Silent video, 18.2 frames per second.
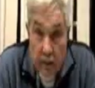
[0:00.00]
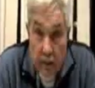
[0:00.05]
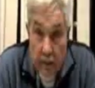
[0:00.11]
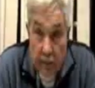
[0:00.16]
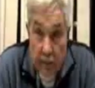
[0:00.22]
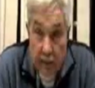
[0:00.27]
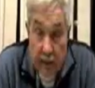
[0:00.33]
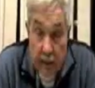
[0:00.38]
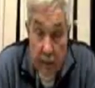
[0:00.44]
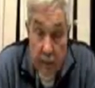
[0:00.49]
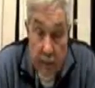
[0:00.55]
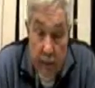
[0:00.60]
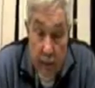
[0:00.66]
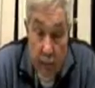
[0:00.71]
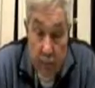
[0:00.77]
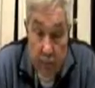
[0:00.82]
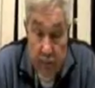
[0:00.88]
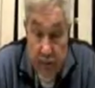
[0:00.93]
And that'll
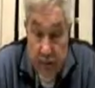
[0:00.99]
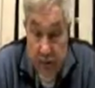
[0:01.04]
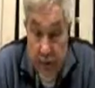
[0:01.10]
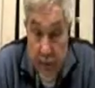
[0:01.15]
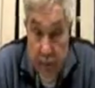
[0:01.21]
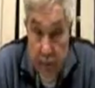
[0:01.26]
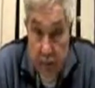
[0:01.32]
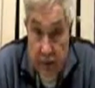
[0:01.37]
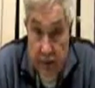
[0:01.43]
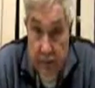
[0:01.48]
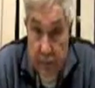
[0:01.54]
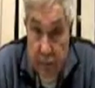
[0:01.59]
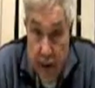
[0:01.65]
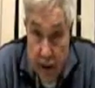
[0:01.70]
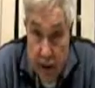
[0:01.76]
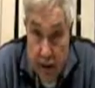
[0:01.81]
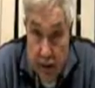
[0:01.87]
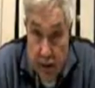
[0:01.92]
help the stimulus
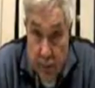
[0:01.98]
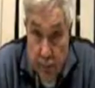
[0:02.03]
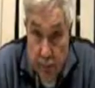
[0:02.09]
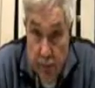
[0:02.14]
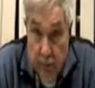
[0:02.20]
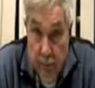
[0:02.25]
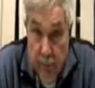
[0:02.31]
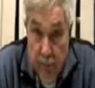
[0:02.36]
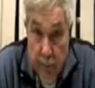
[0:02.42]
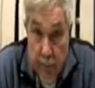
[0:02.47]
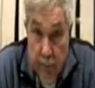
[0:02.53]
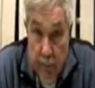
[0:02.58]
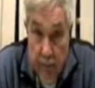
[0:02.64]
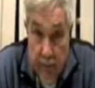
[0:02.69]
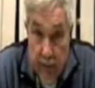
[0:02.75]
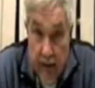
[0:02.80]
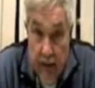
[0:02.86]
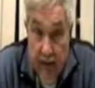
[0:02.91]
package, where the people
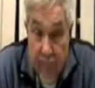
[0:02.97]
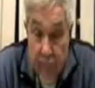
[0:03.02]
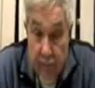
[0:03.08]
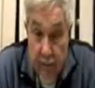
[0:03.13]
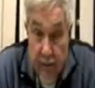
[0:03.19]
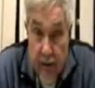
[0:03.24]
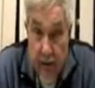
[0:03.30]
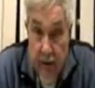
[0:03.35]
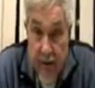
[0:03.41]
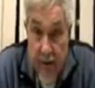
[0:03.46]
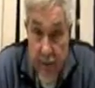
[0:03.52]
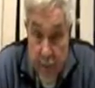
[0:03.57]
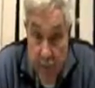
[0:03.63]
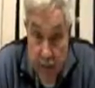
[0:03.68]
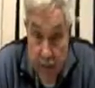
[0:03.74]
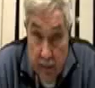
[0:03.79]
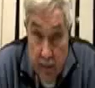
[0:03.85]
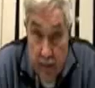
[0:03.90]
will then have money to
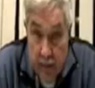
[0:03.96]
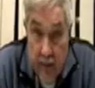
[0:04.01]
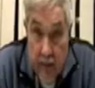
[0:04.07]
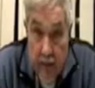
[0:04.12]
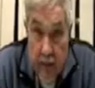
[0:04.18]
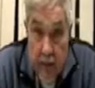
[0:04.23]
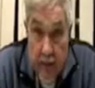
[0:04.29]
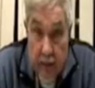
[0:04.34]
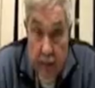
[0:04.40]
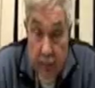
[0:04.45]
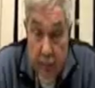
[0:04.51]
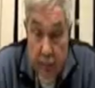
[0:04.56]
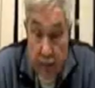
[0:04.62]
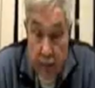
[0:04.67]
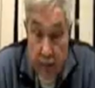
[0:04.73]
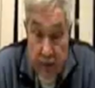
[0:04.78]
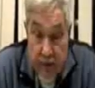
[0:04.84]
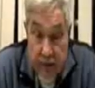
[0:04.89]
spend,
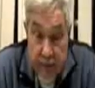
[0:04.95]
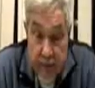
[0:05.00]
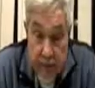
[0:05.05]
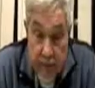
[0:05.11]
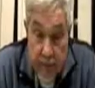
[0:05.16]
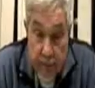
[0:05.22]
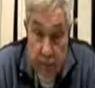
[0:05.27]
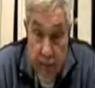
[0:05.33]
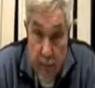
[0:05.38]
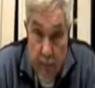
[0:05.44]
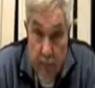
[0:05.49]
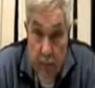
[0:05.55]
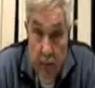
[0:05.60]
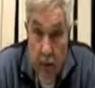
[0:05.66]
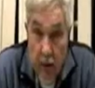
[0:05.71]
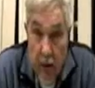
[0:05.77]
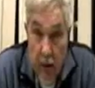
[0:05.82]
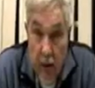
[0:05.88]
because the
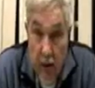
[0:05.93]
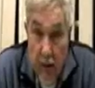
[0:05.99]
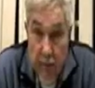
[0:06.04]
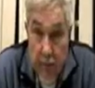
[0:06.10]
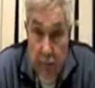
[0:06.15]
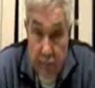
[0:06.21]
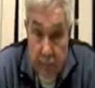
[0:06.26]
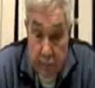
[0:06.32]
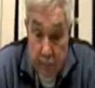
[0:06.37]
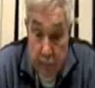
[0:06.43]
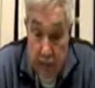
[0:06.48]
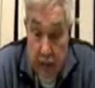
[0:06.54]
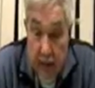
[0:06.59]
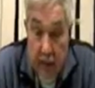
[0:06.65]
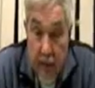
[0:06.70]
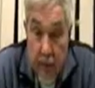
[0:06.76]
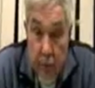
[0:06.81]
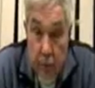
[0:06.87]
people are the
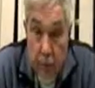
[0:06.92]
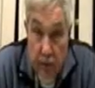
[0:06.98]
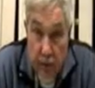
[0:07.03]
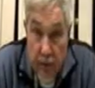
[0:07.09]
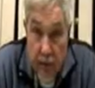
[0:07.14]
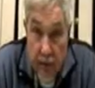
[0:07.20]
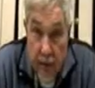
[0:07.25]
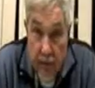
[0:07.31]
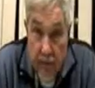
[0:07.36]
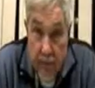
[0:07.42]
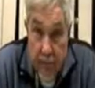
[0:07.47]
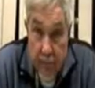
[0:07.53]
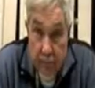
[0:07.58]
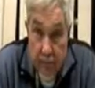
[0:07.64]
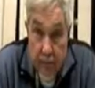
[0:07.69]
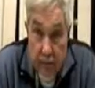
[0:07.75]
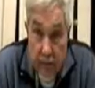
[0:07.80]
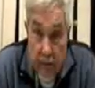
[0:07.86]
main ingredient
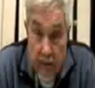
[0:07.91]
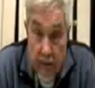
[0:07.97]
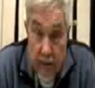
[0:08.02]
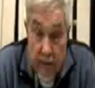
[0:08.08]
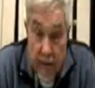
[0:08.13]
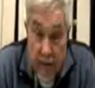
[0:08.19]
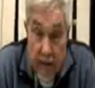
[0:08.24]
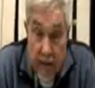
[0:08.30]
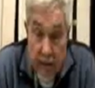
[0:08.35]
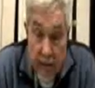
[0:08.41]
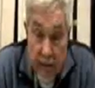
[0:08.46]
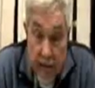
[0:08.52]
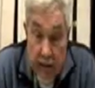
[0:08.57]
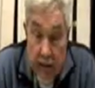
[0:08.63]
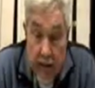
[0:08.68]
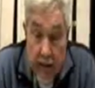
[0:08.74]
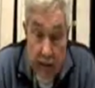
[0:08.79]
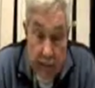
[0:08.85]
in getting
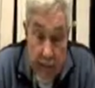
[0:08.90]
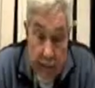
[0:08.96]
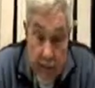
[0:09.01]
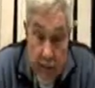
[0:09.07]
any